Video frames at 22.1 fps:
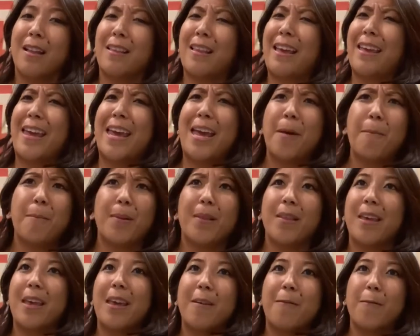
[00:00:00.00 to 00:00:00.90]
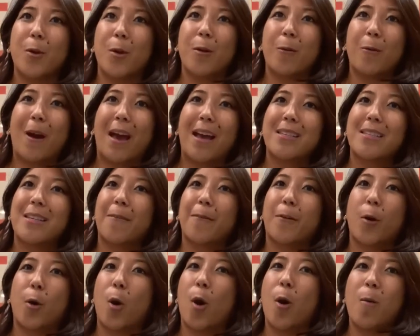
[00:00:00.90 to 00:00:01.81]
I can't believe you guys
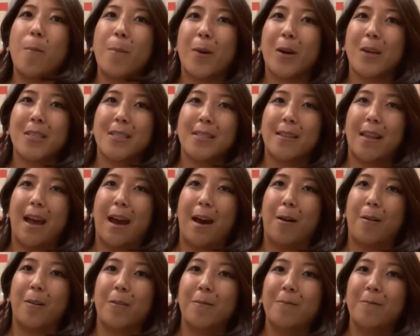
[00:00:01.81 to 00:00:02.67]
have Chromebooks now.